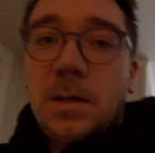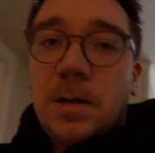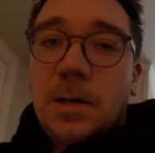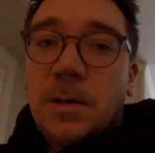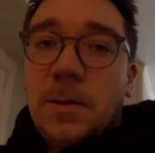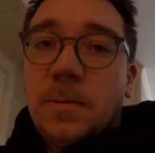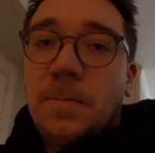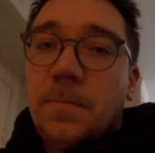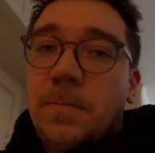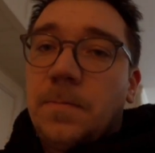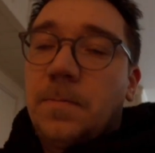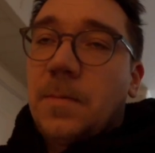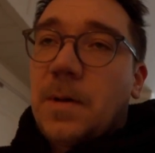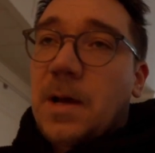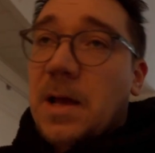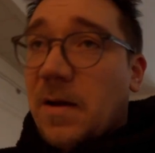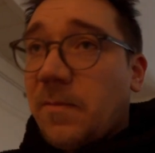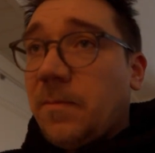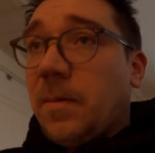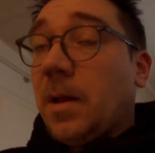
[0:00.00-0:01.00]

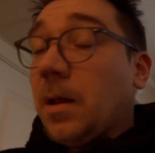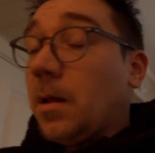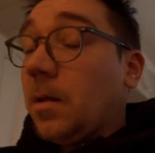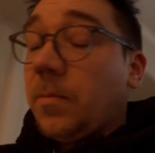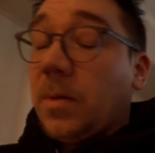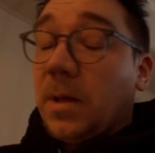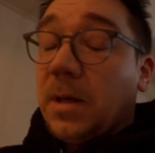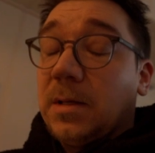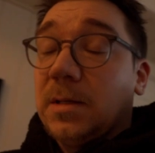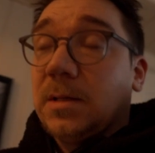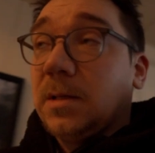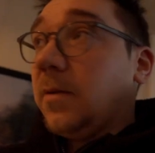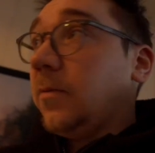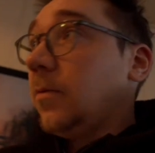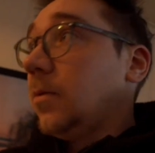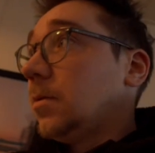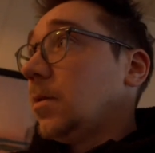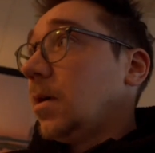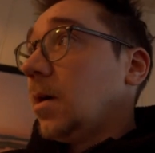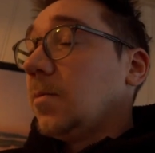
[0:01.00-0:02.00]
I have been at a place
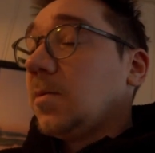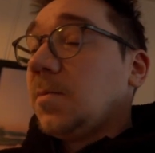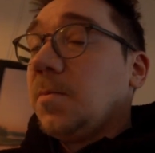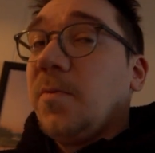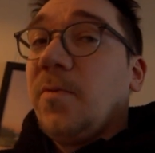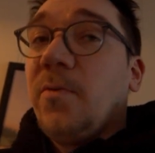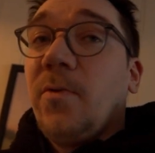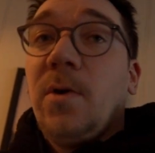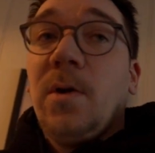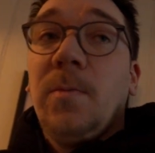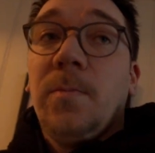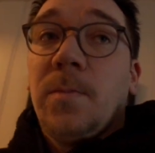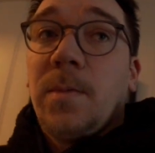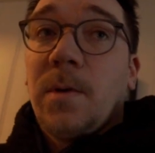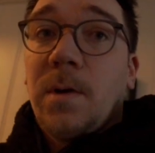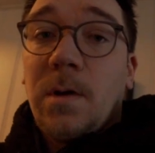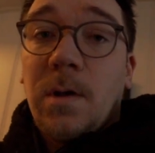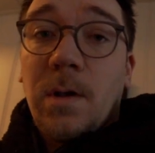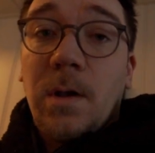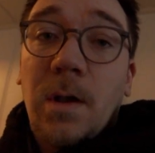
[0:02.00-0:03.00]
several times before,
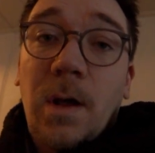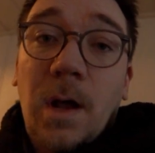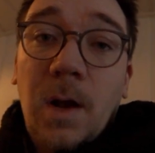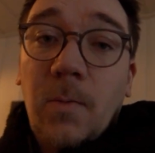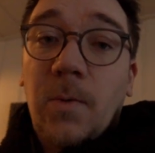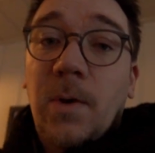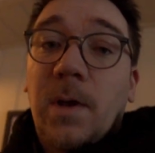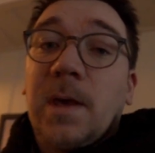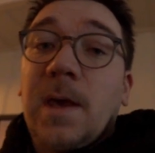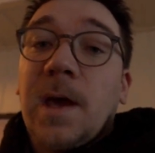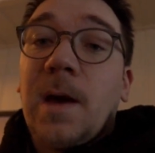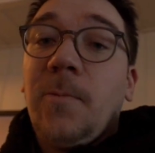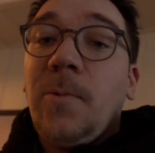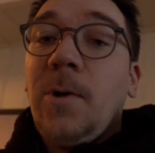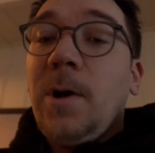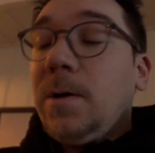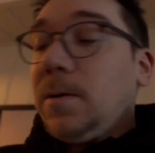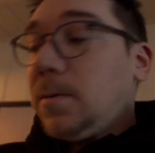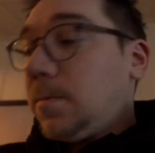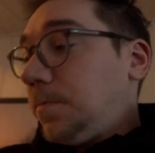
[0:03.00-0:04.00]
but not with
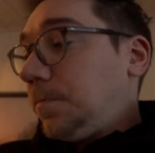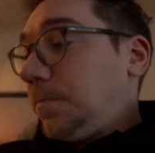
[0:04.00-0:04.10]
camera.